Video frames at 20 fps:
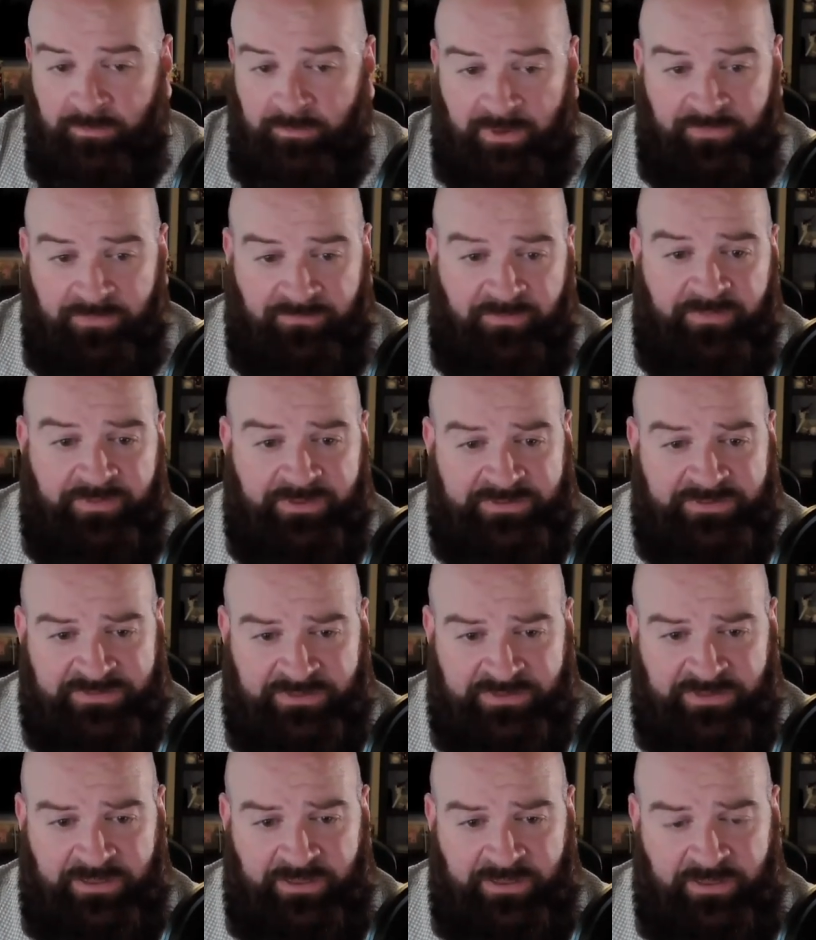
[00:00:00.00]
But for
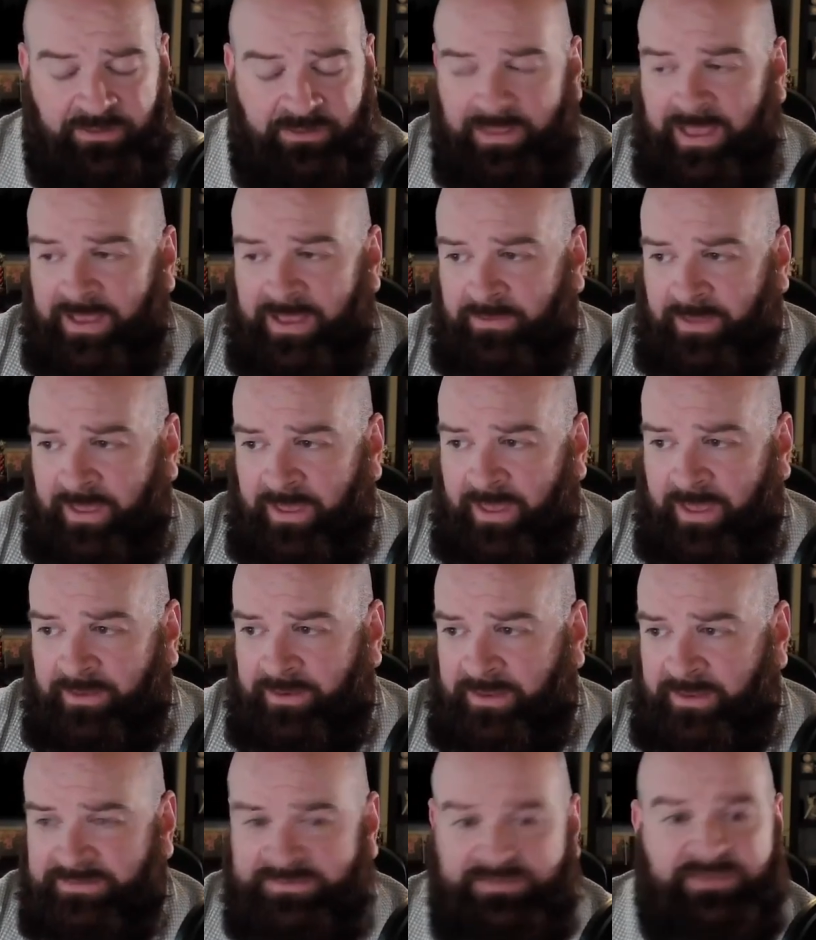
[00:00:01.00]
this league that
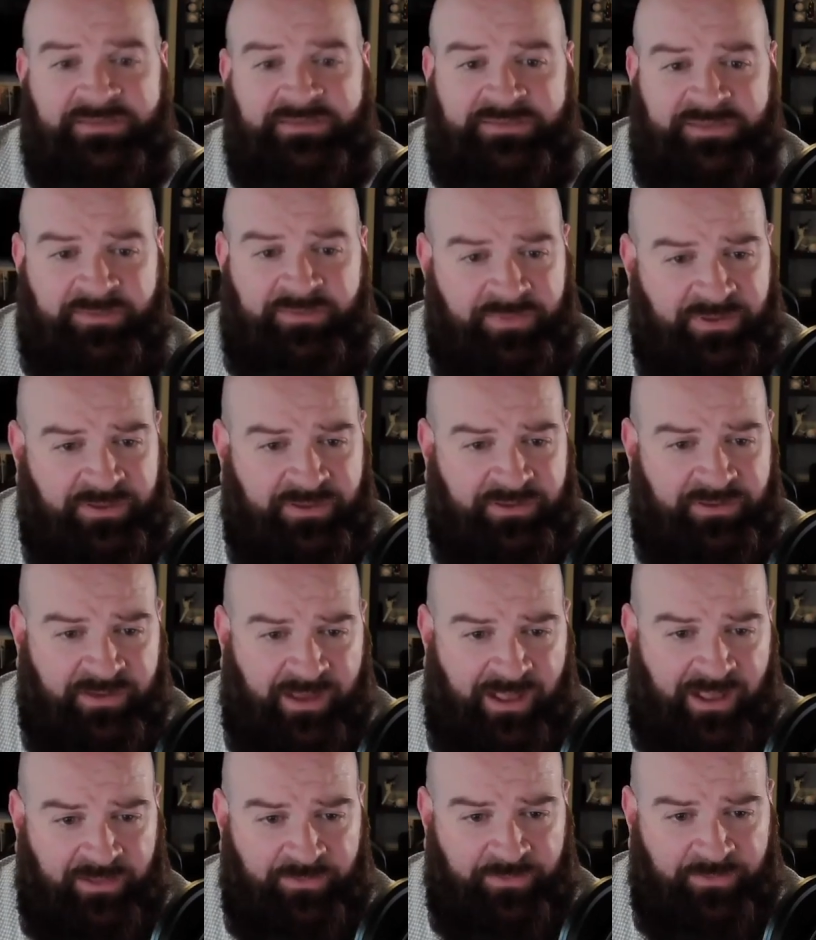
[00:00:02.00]
had a $60 million
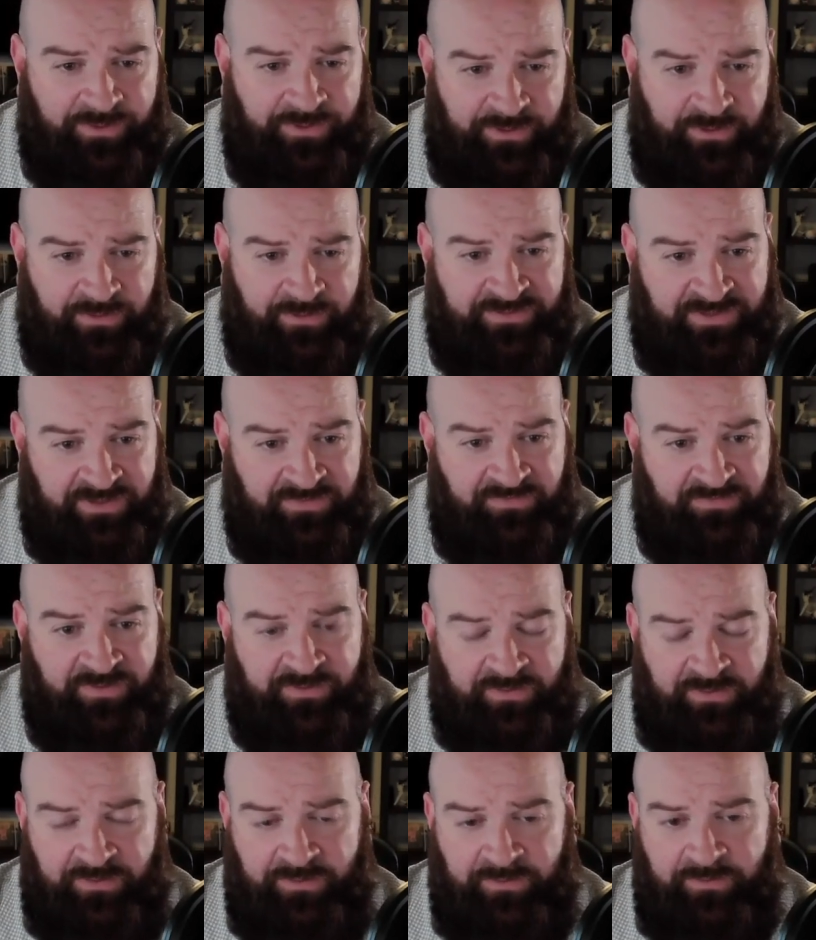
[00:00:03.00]
a year
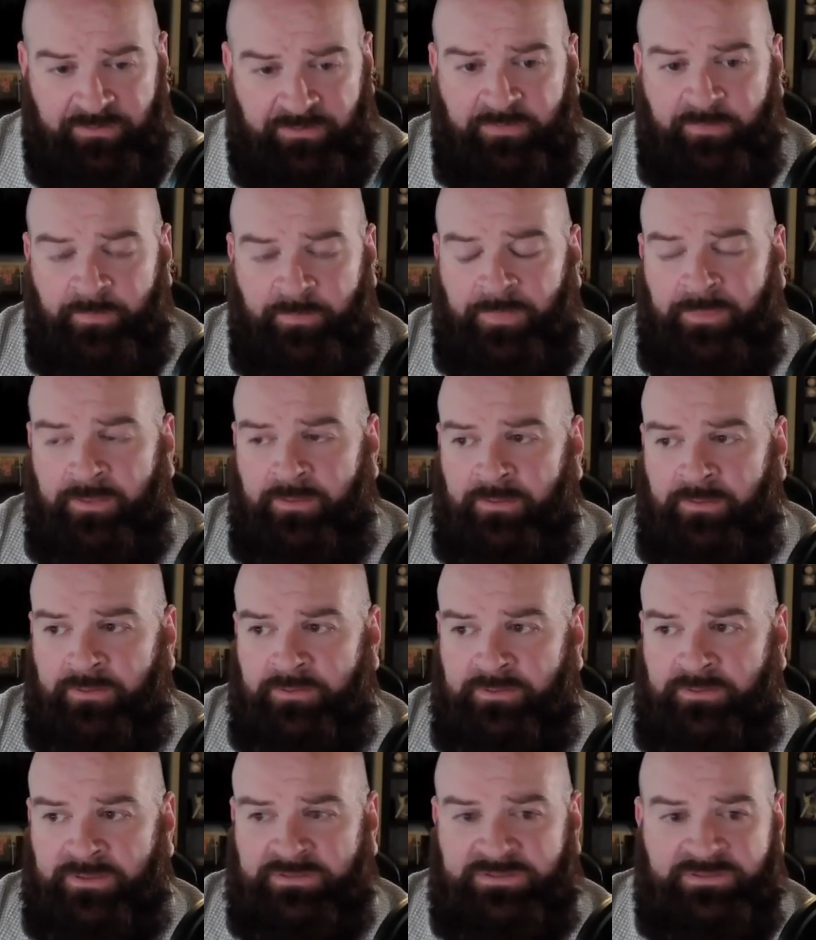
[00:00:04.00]
TV deal,
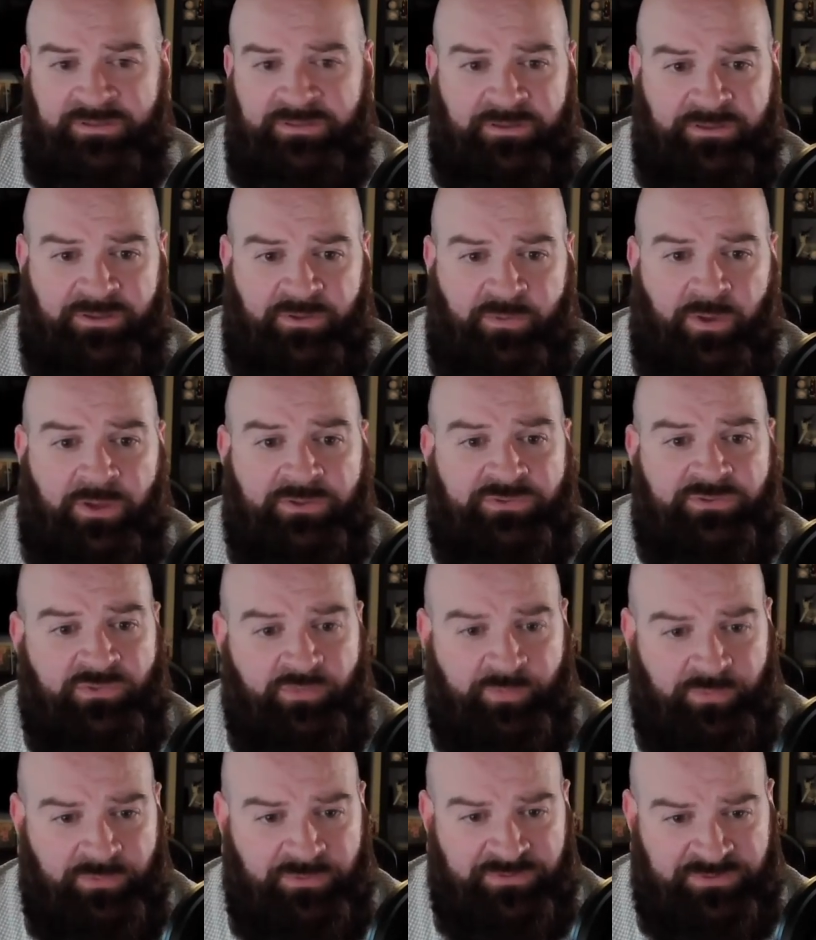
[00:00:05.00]
this nearly
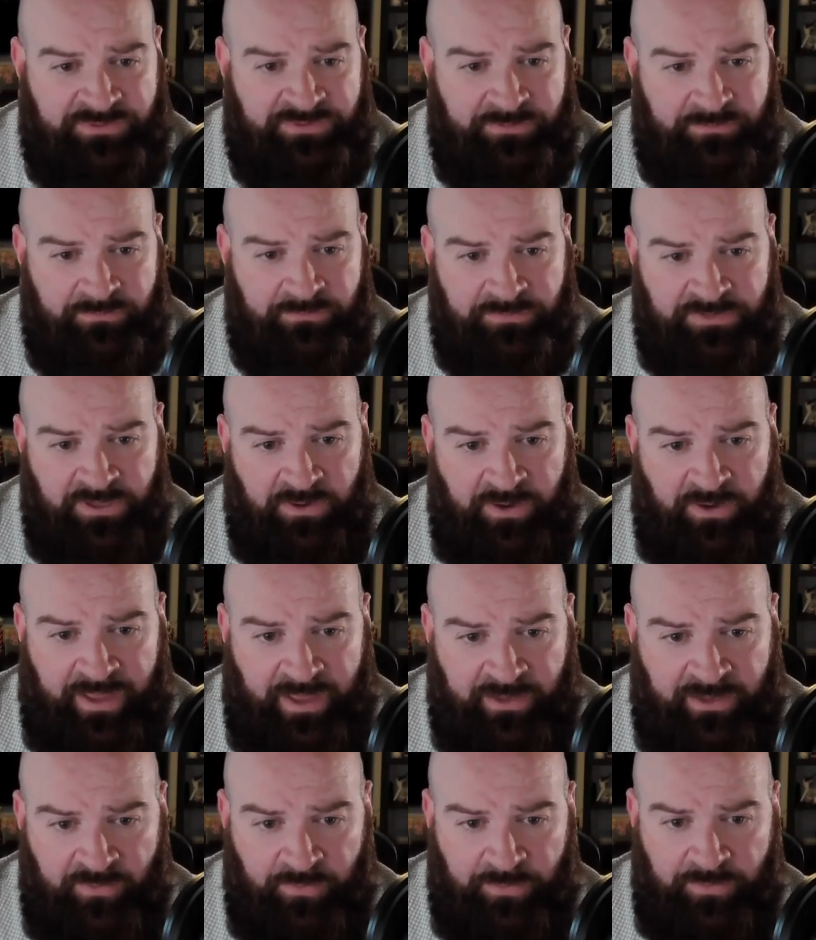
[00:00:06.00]
quadruples their
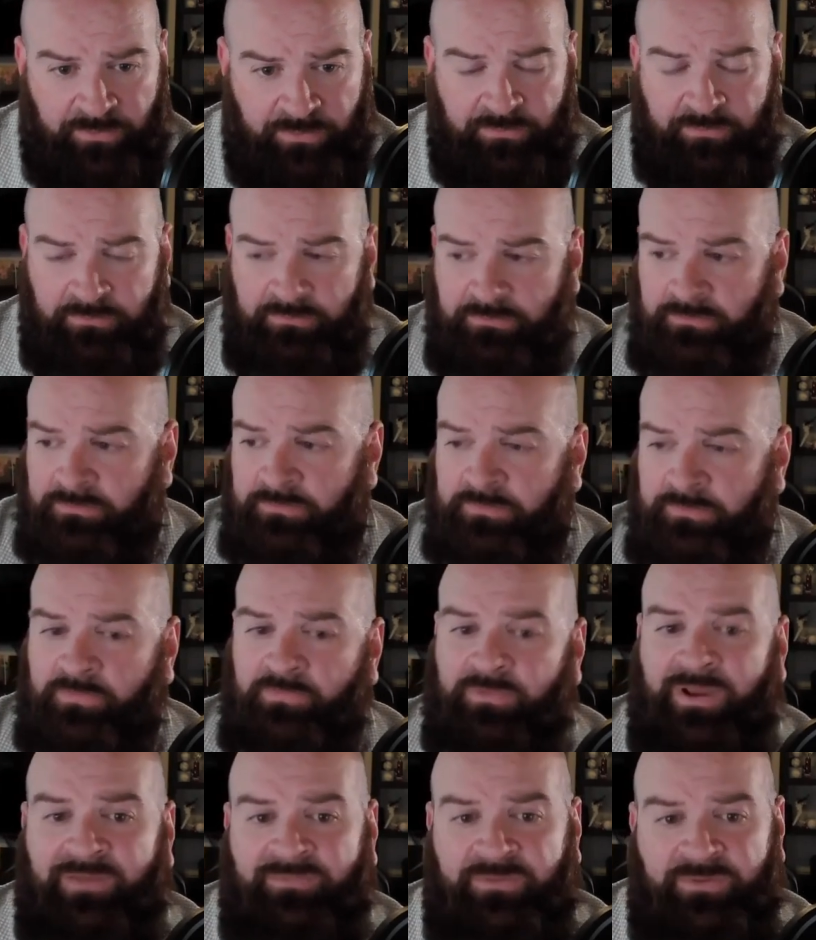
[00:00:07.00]
annual
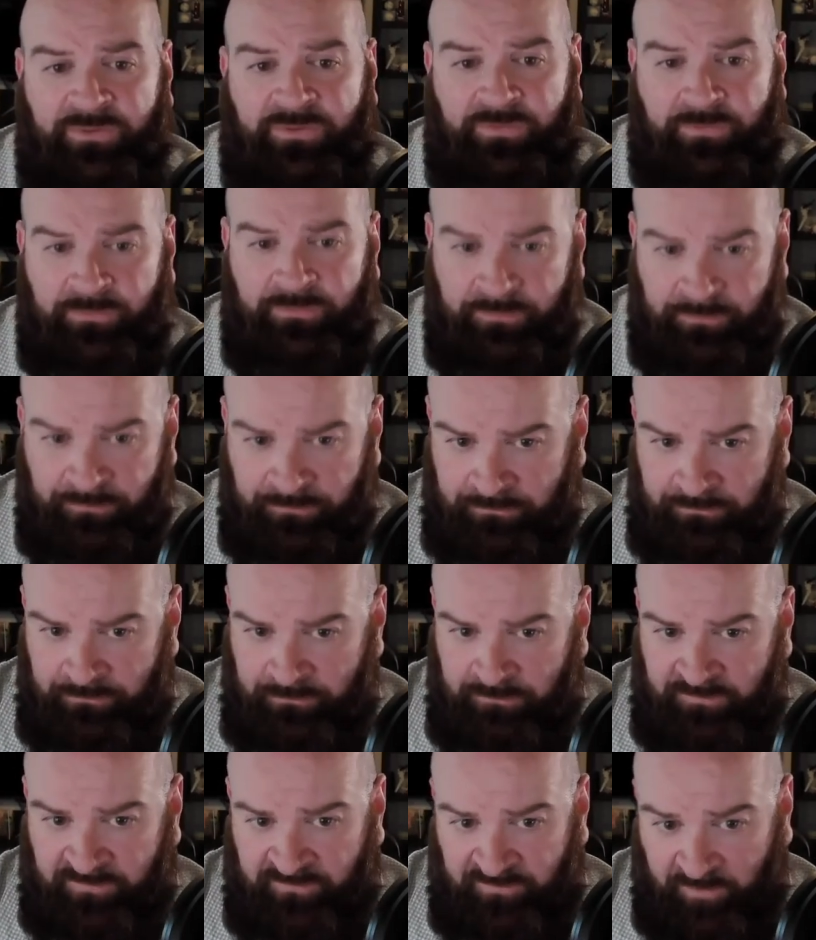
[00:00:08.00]
revenue
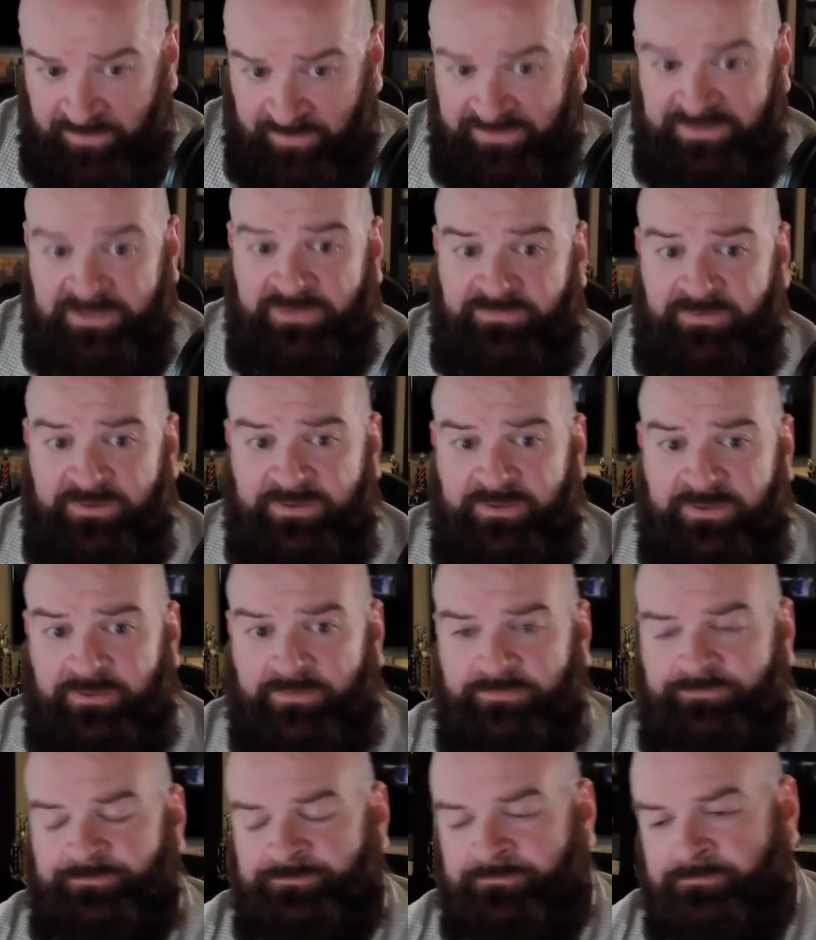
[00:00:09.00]
from a TV
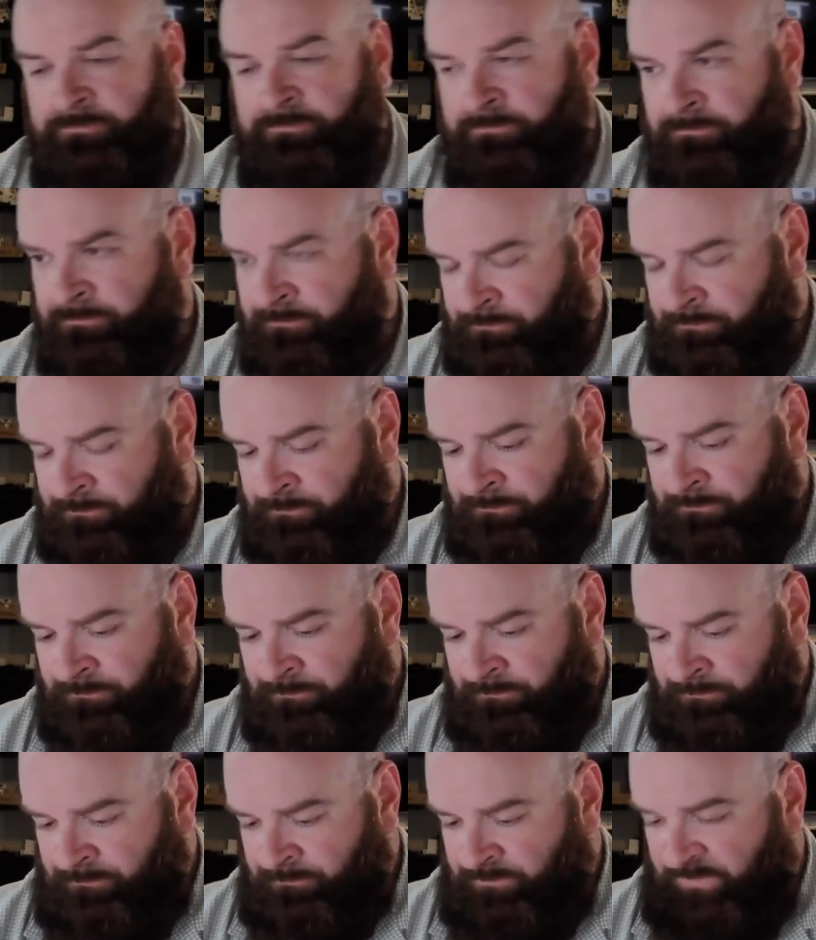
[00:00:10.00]
deal.
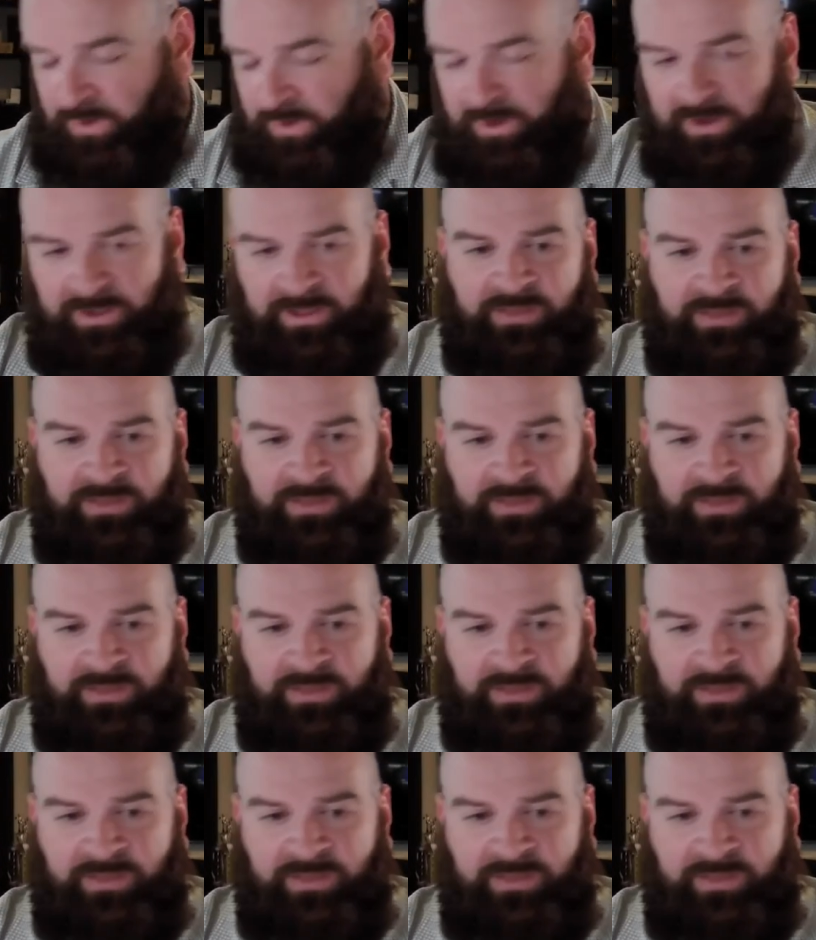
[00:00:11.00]
They're going to